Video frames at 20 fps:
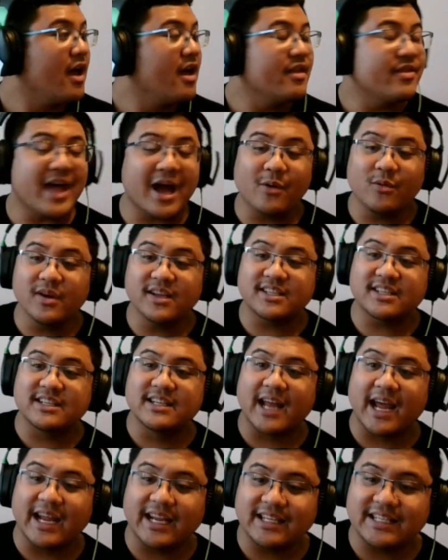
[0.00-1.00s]
That was
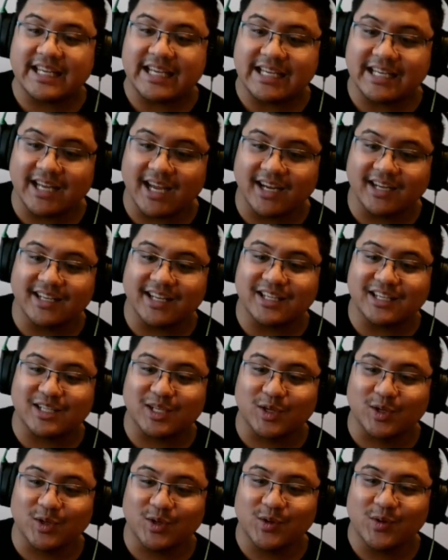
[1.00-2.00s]

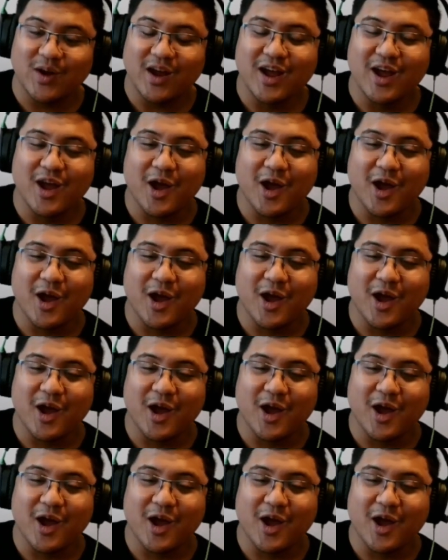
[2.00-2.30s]
1992?